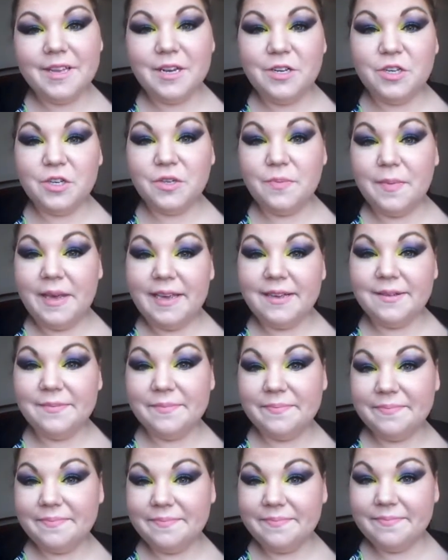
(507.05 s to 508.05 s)
it's just me.
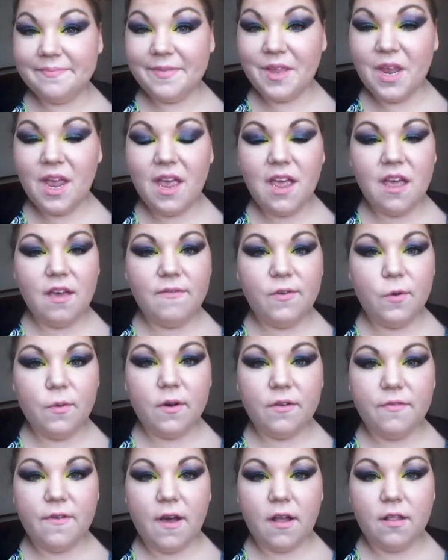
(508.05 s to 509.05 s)
If you
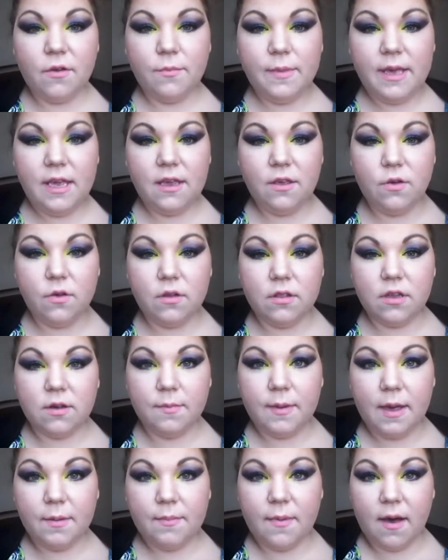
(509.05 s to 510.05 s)
want to follow me, you can
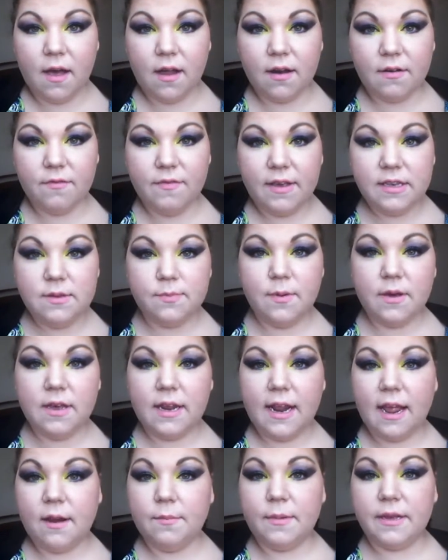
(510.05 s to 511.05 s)
look me up on Facebook
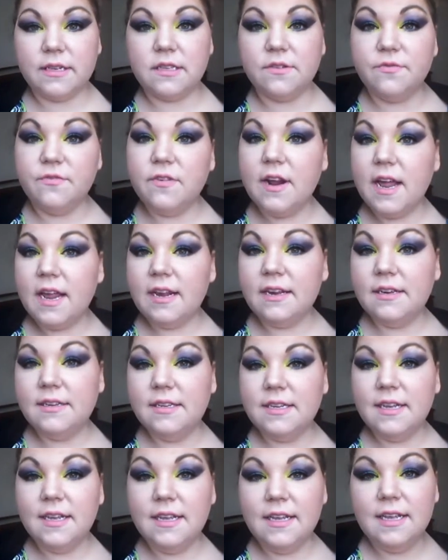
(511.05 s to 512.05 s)
and add me as a
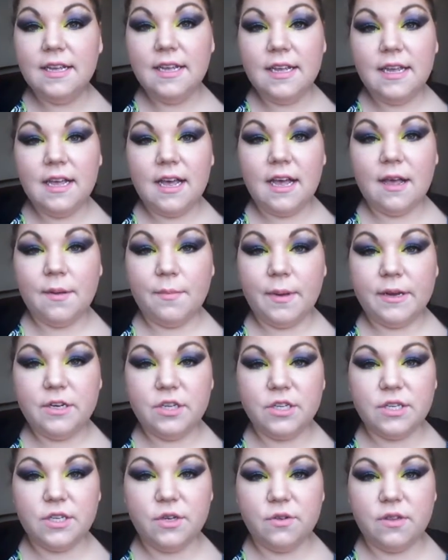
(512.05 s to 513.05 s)
friend. Um, I
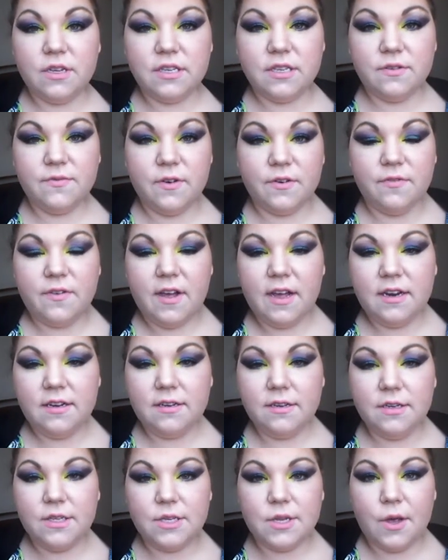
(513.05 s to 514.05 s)
just do this for
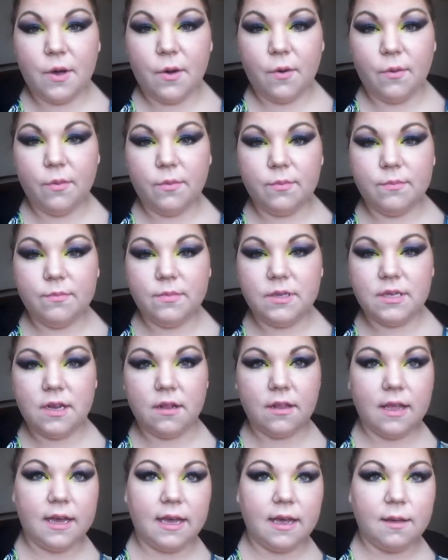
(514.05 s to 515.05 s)
fun, so it's
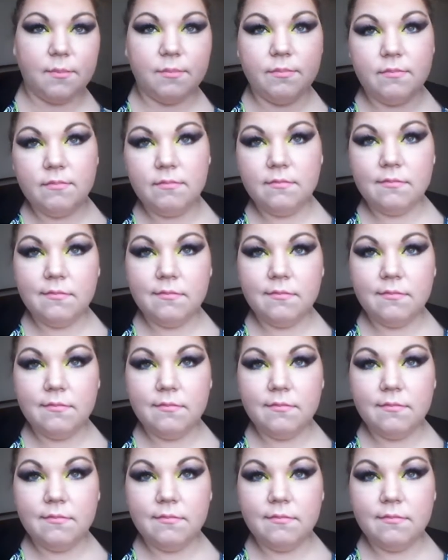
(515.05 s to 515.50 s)
not like I'm,